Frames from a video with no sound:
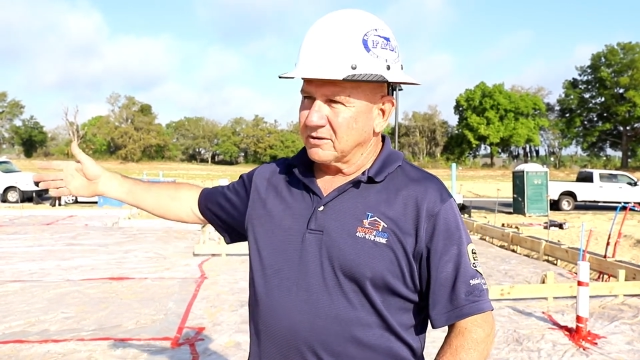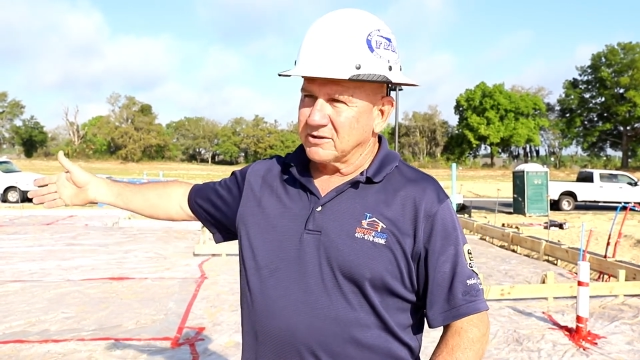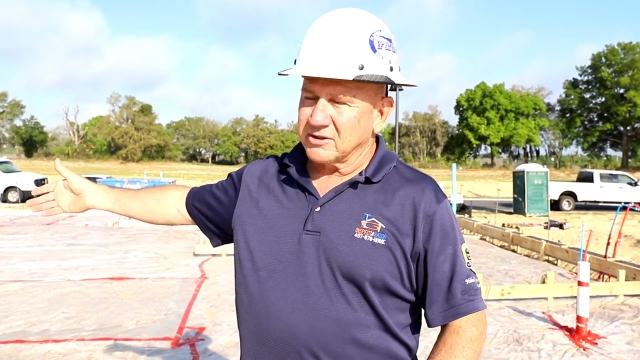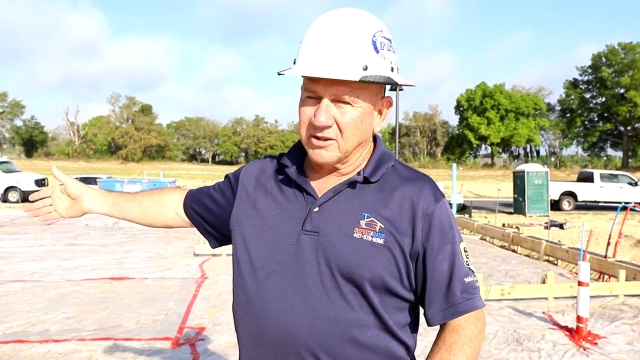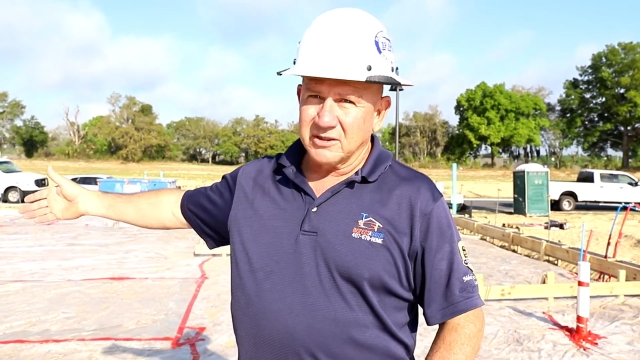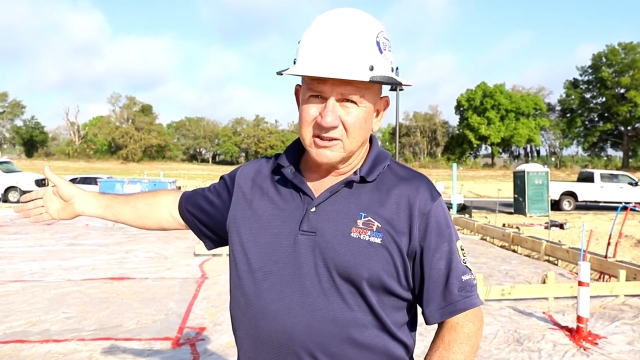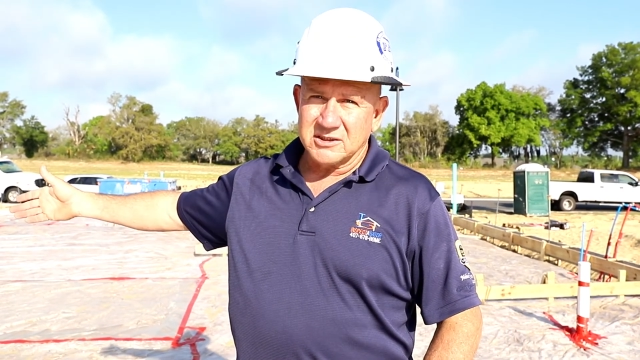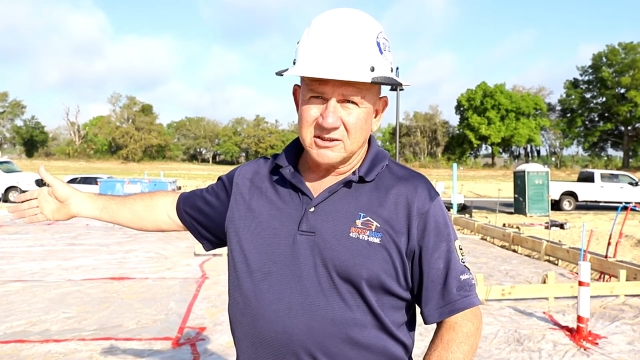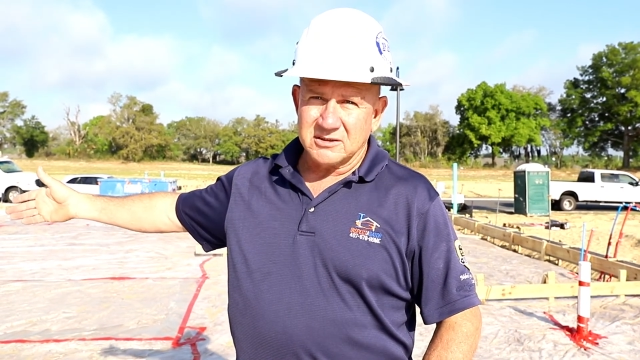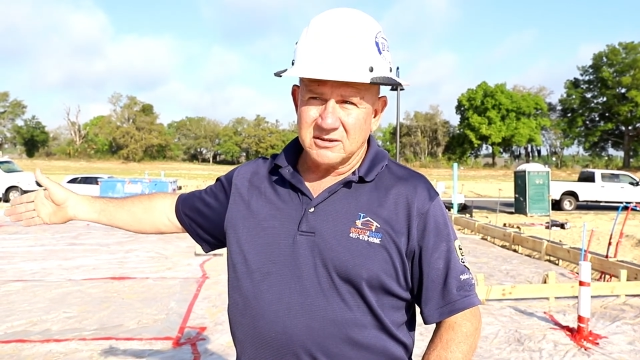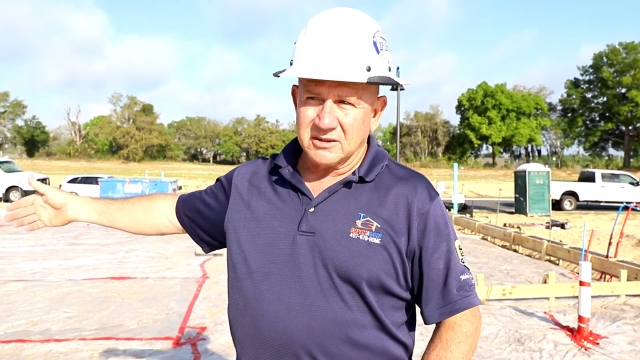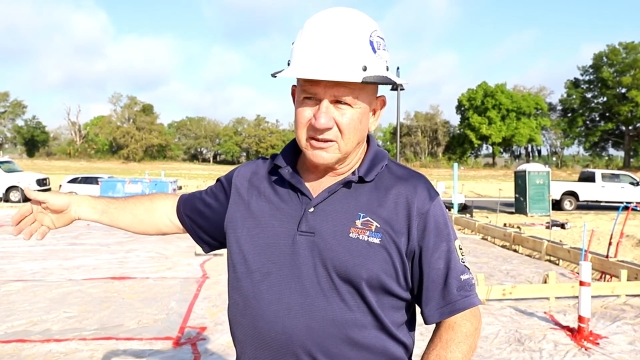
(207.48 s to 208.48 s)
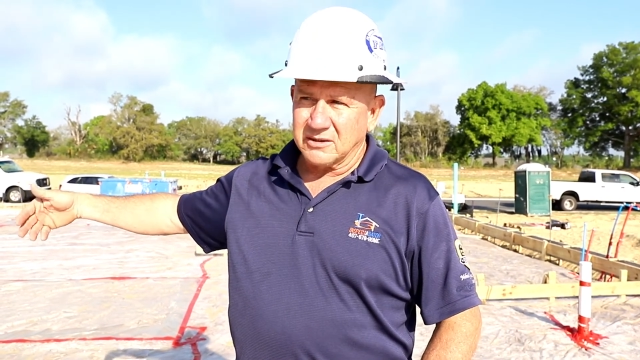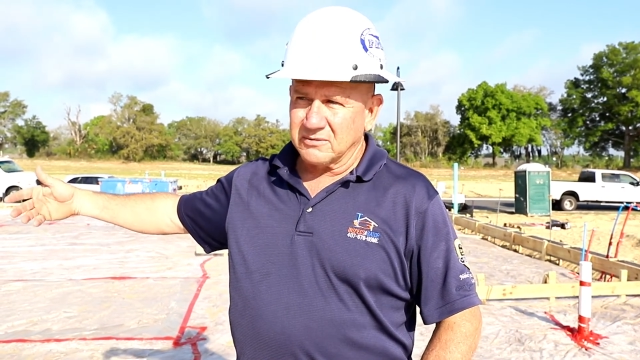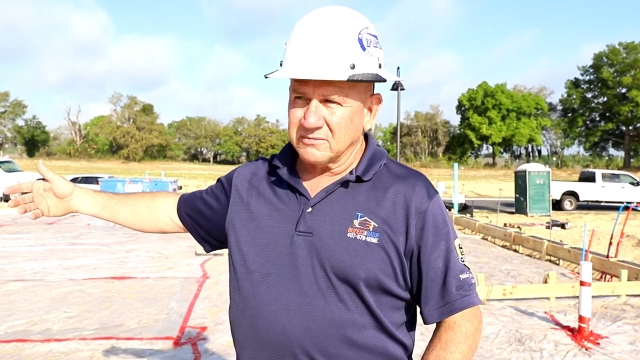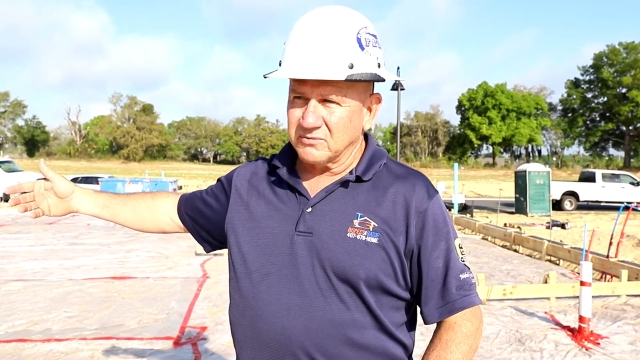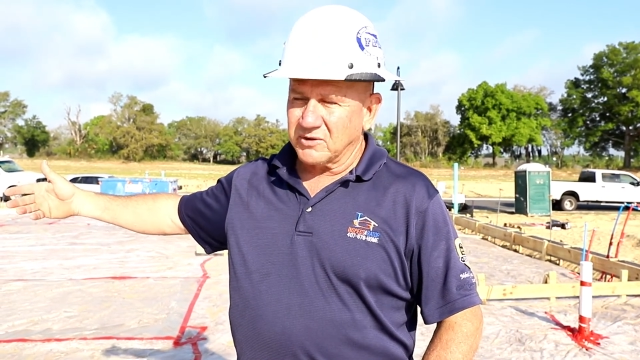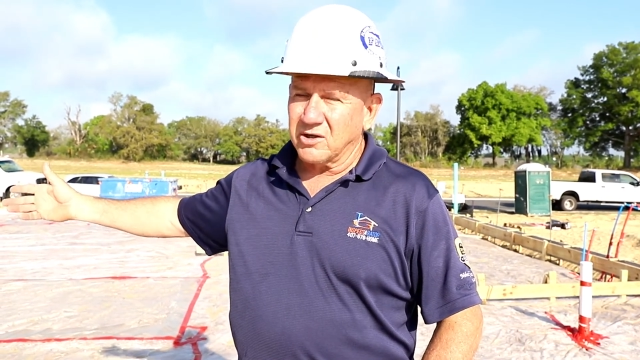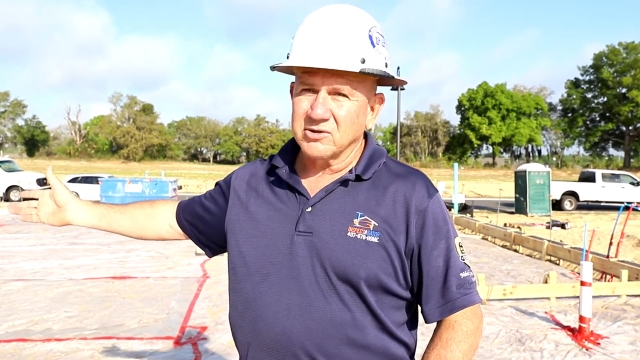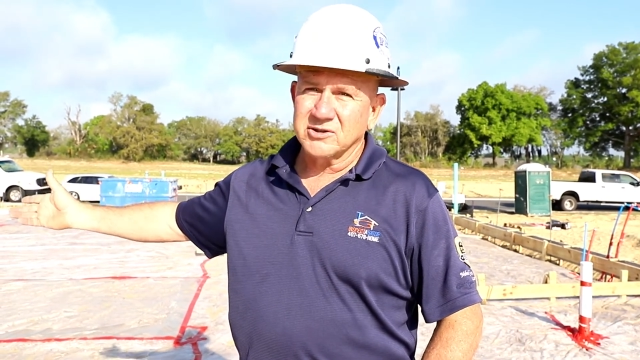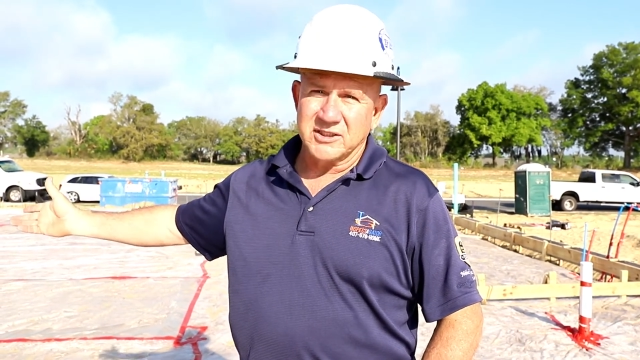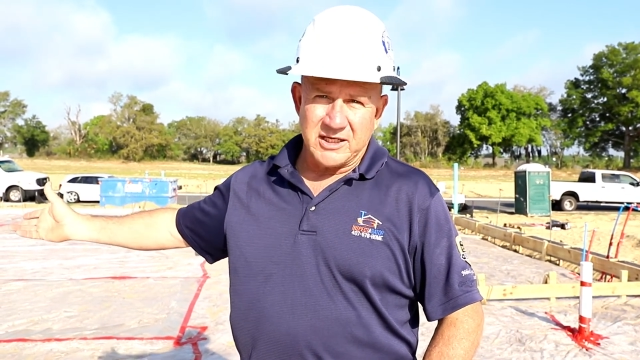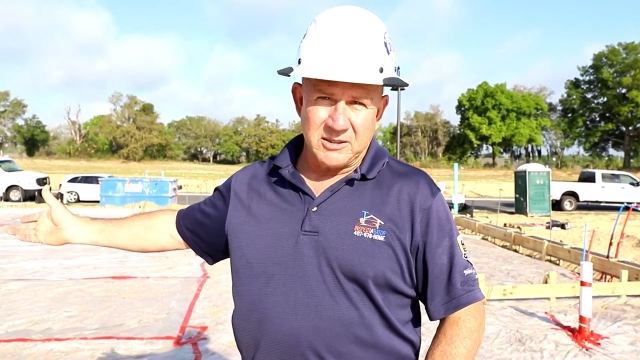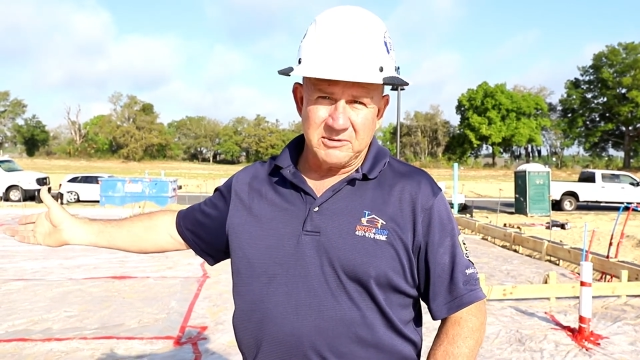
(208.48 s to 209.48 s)
It's on this uh, wrong
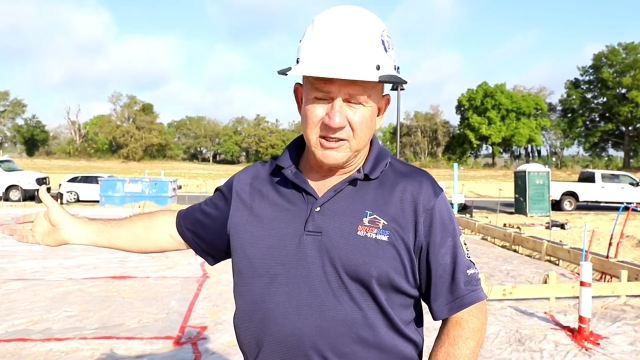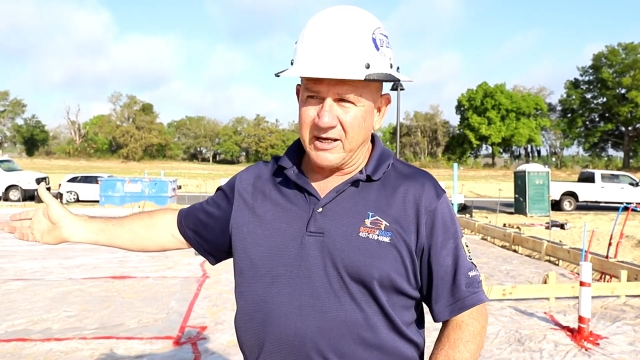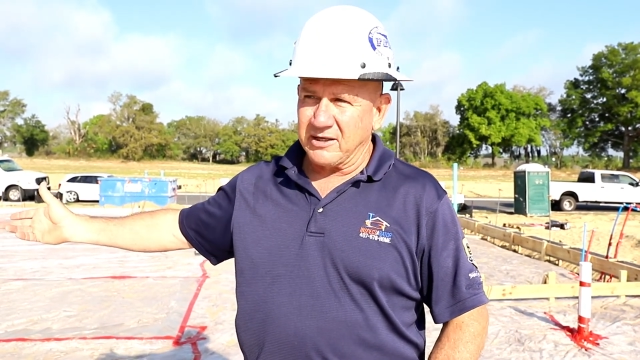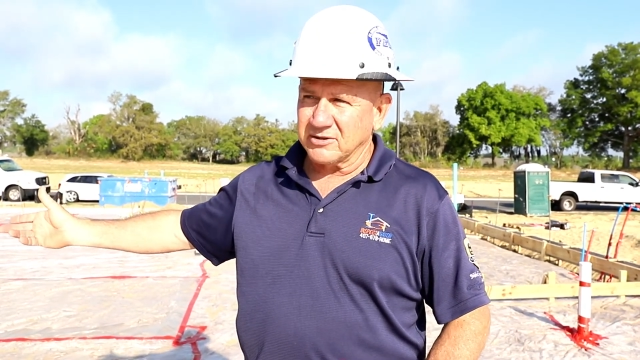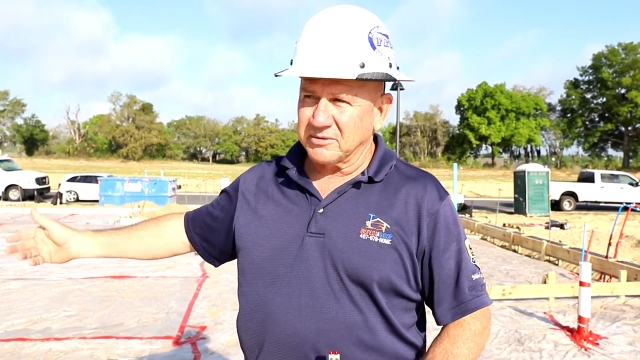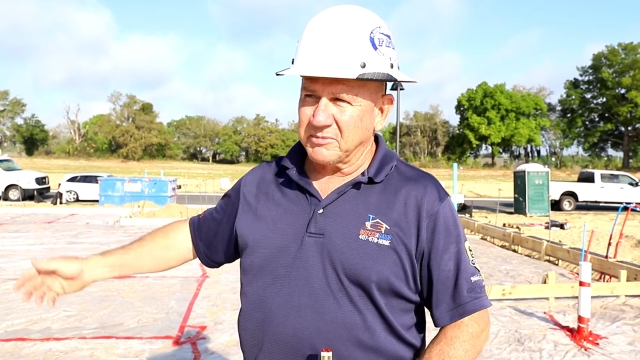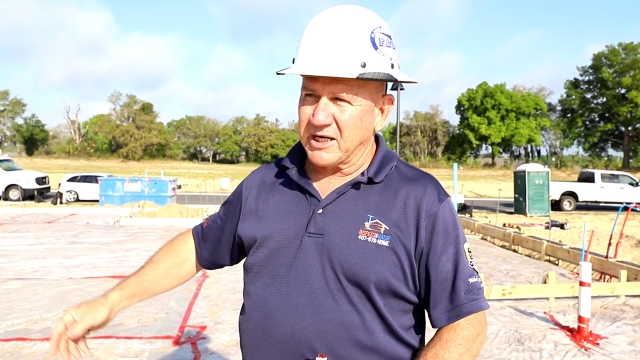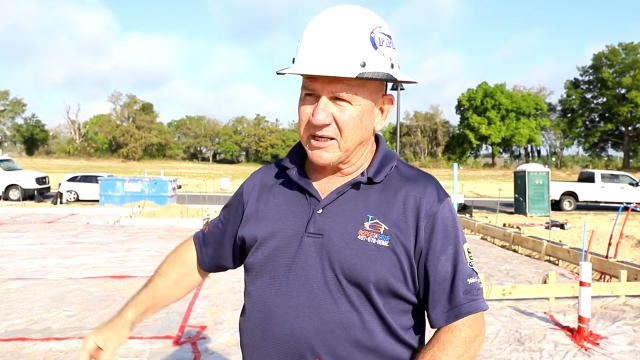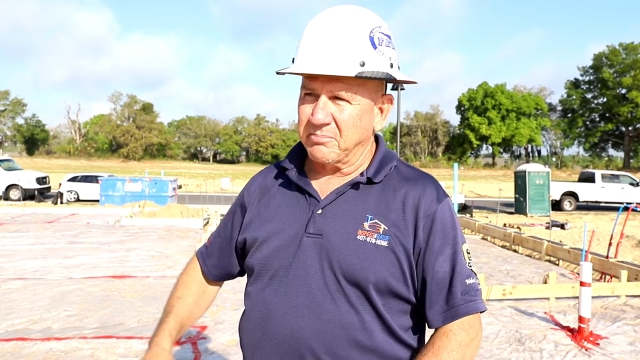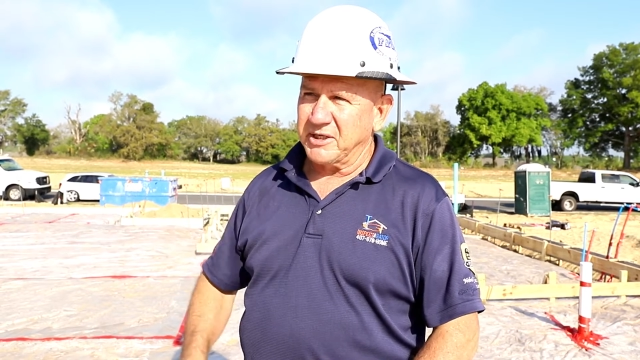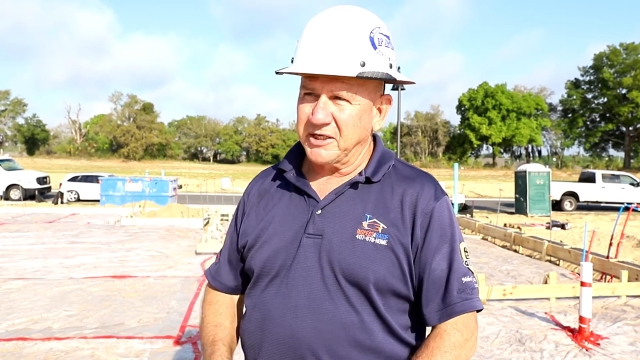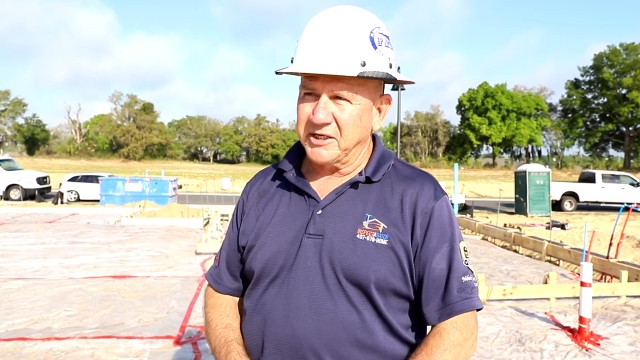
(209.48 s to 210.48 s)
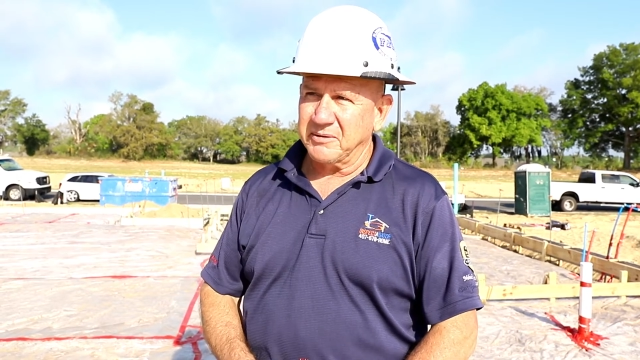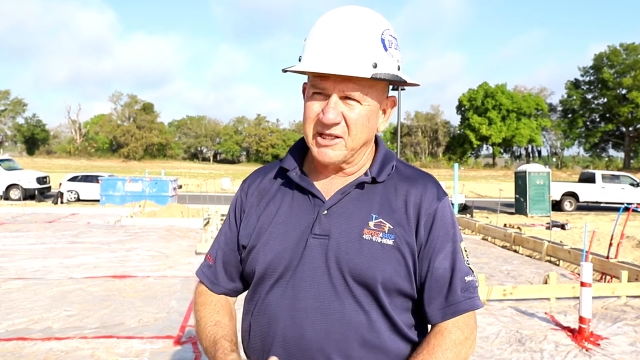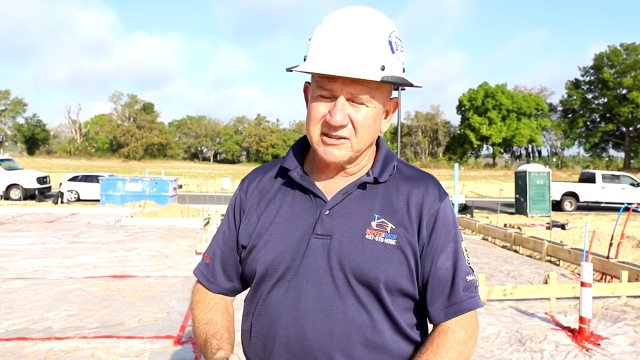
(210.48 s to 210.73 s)
side of the house in my opinion.